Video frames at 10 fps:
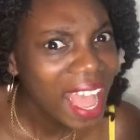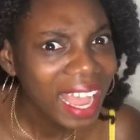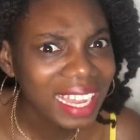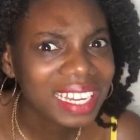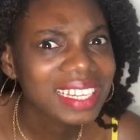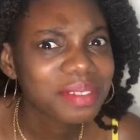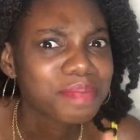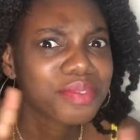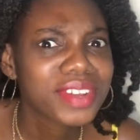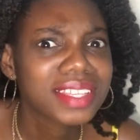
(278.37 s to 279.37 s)
And then the
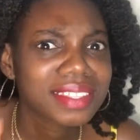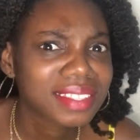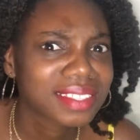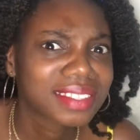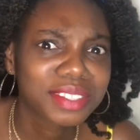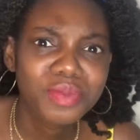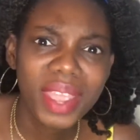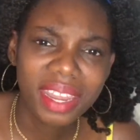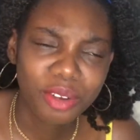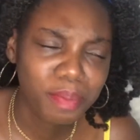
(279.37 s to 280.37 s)
breeze, the
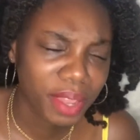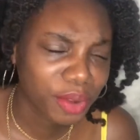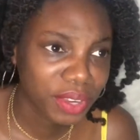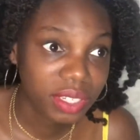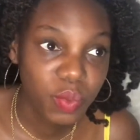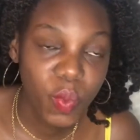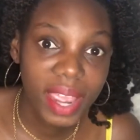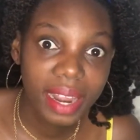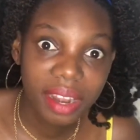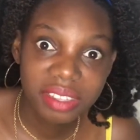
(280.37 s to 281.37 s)
weather, oh my god, the
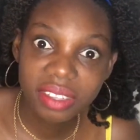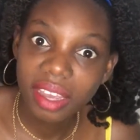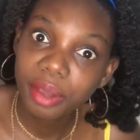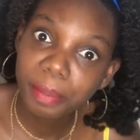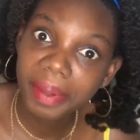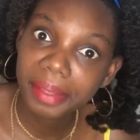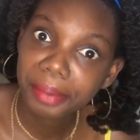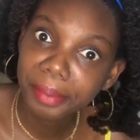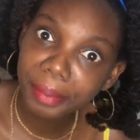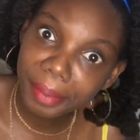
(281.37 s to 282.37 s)
weather does not help at
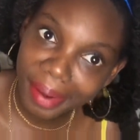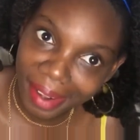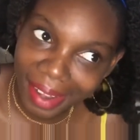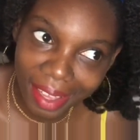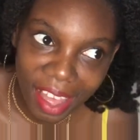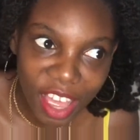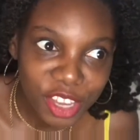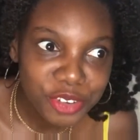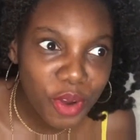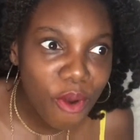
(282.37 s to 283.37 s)
all. Like,
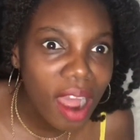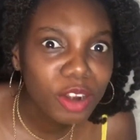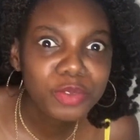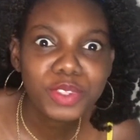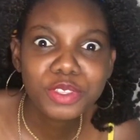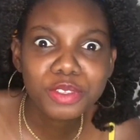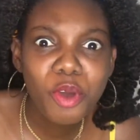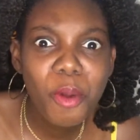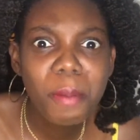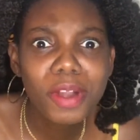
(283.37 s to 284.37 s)
you go out with
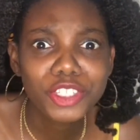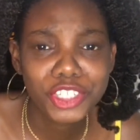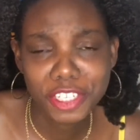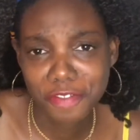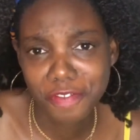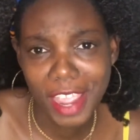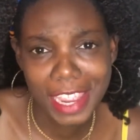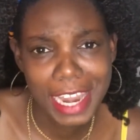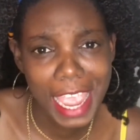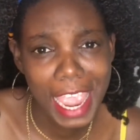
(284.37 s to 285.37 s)
so much
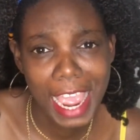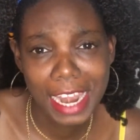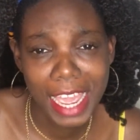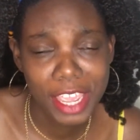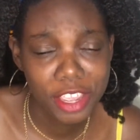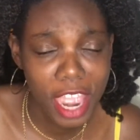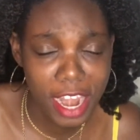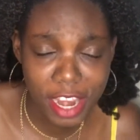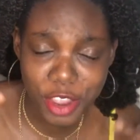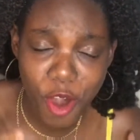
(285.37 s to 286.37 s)
defined air, and
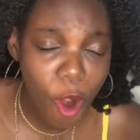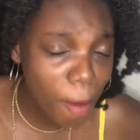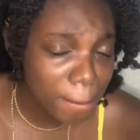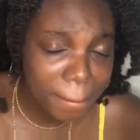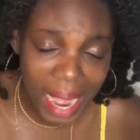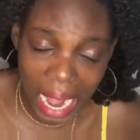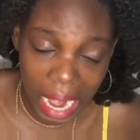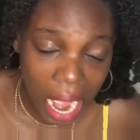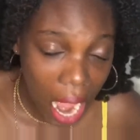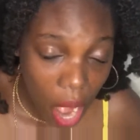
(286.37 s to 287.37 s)
then you come back
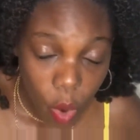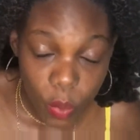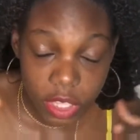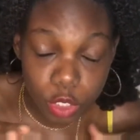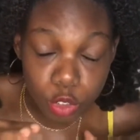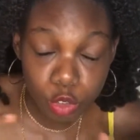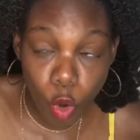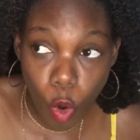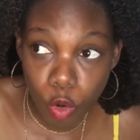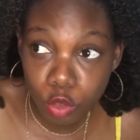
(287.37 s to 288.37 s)
with
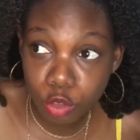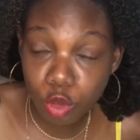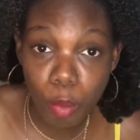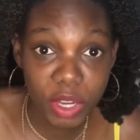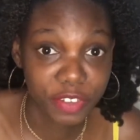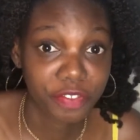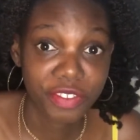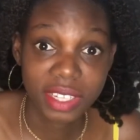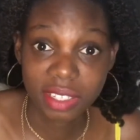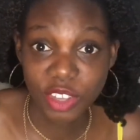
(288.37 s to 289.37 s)
so much
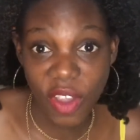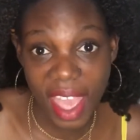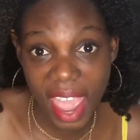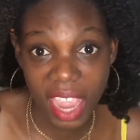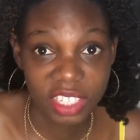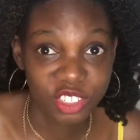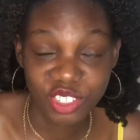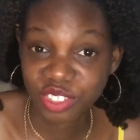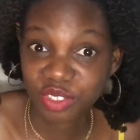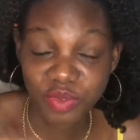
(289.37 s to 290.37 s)
frizz in your hair.
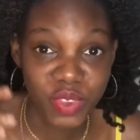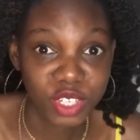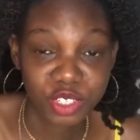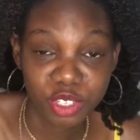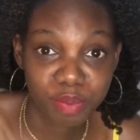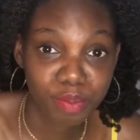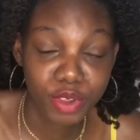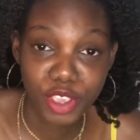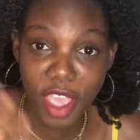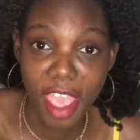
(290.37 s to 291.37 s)
Just the wind is just
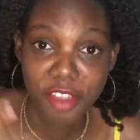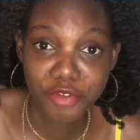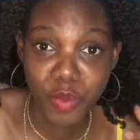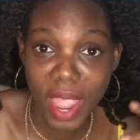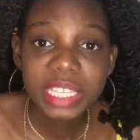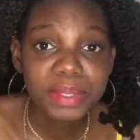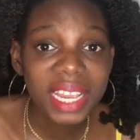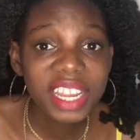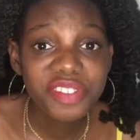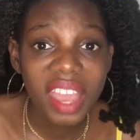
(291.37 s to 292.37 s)
blowing your hair everywhere,
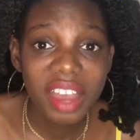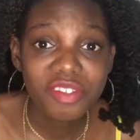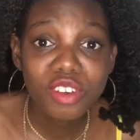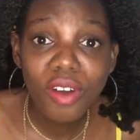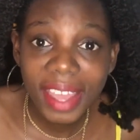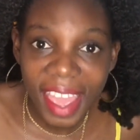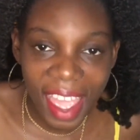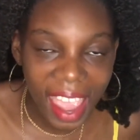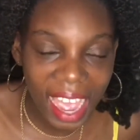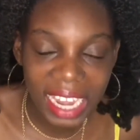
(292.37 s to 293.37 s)
especially if you have long
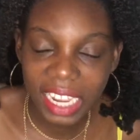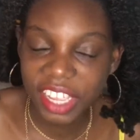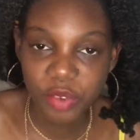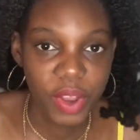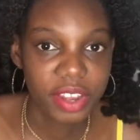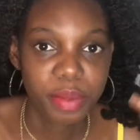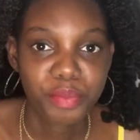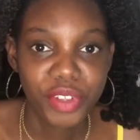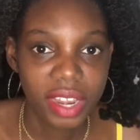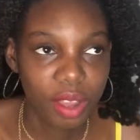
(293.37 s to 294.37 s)
hair and then you're wearing a
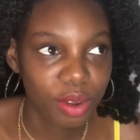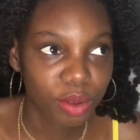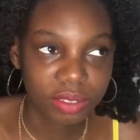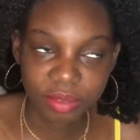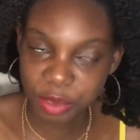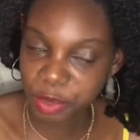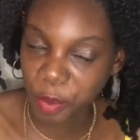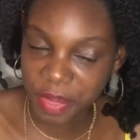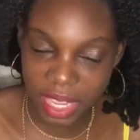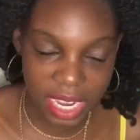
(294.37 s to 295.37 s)
braid out or
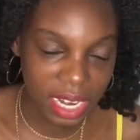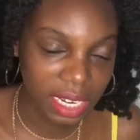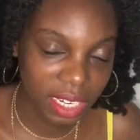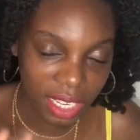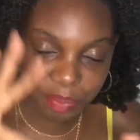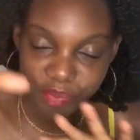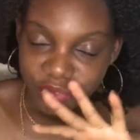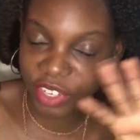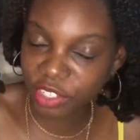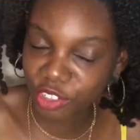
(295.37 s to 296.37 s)
something, and then the
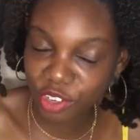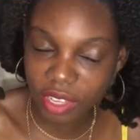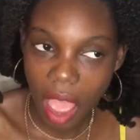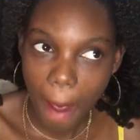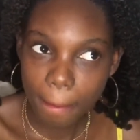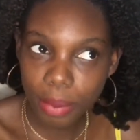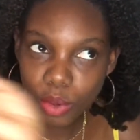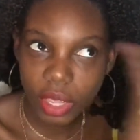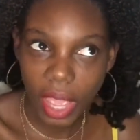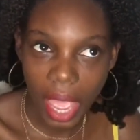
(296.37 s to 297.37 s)
breeze is just
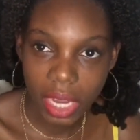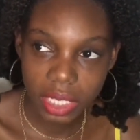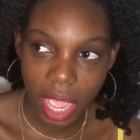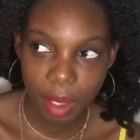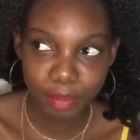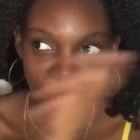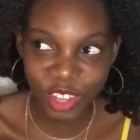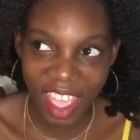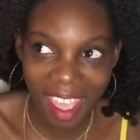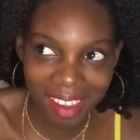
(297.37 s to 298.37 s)
blowing your hair there, blowing
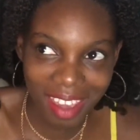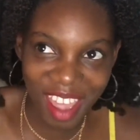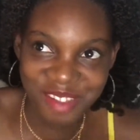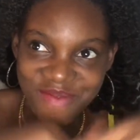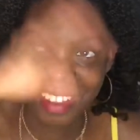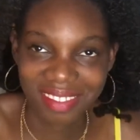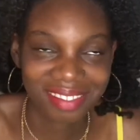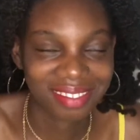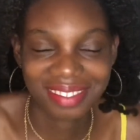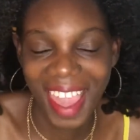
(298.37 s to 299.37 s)
your hair here.
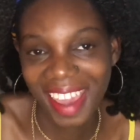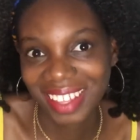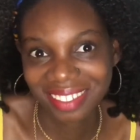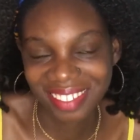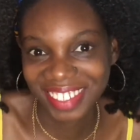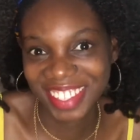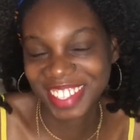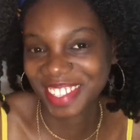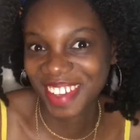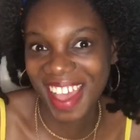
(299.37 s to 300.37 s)
Like,
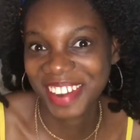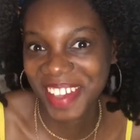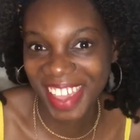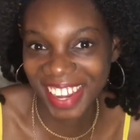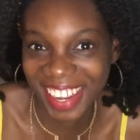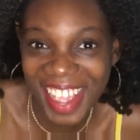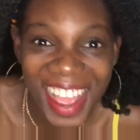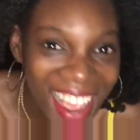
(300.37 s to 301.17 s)
it's the annoying.